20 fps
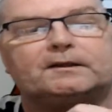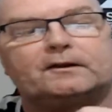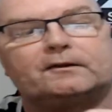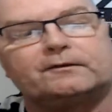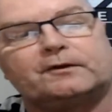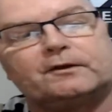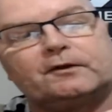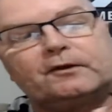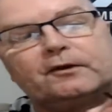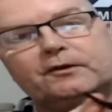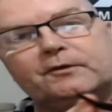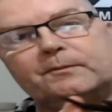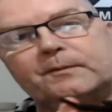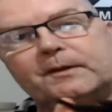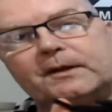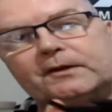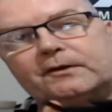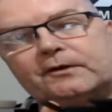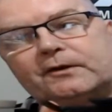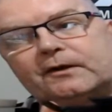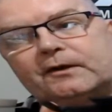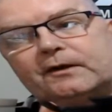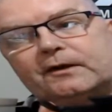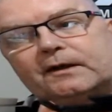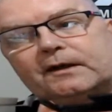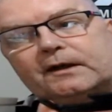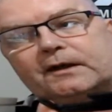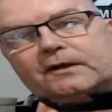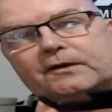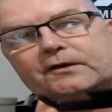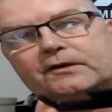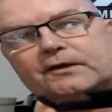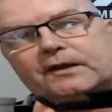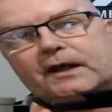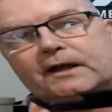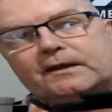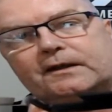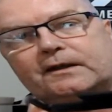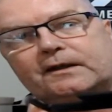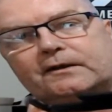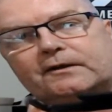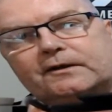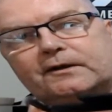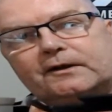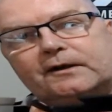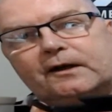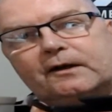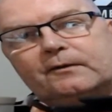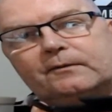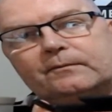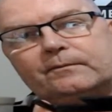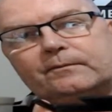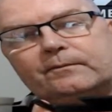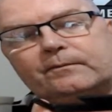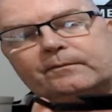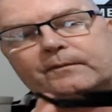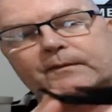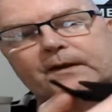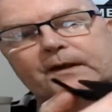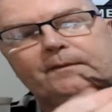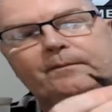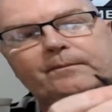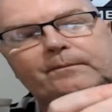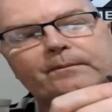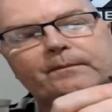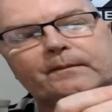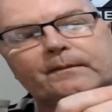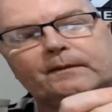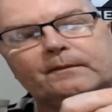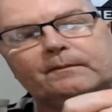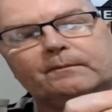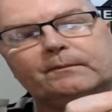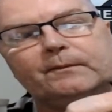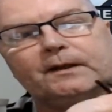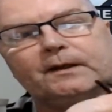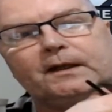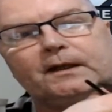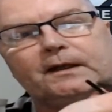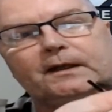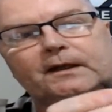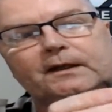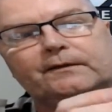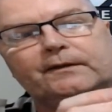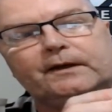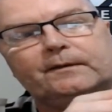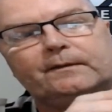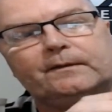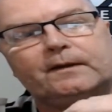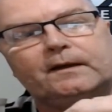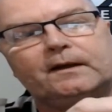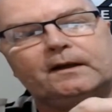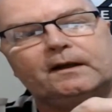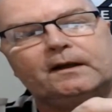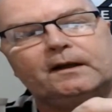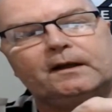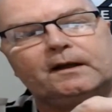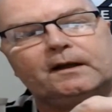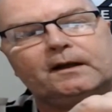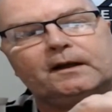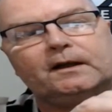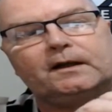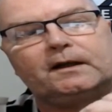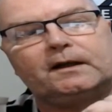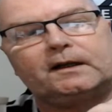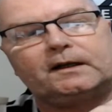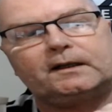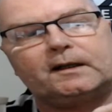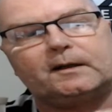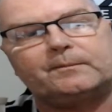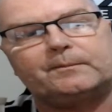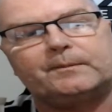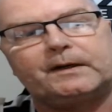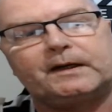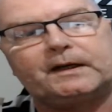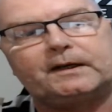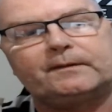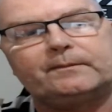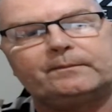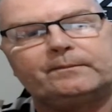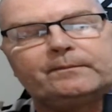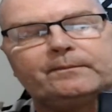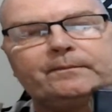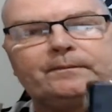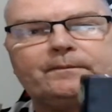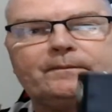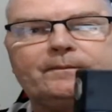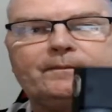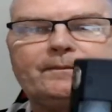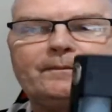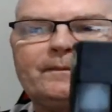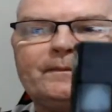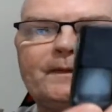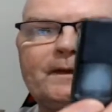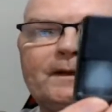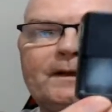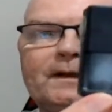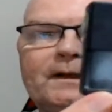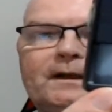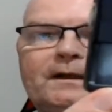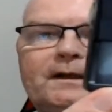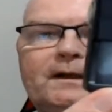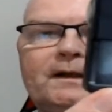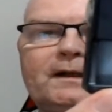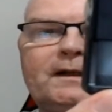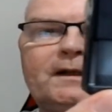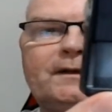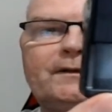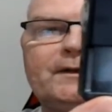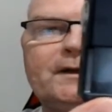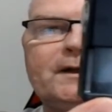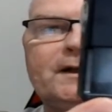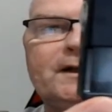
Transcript: of course, make sure it's set to go, yeah, with that lever. Click that back. And there you have it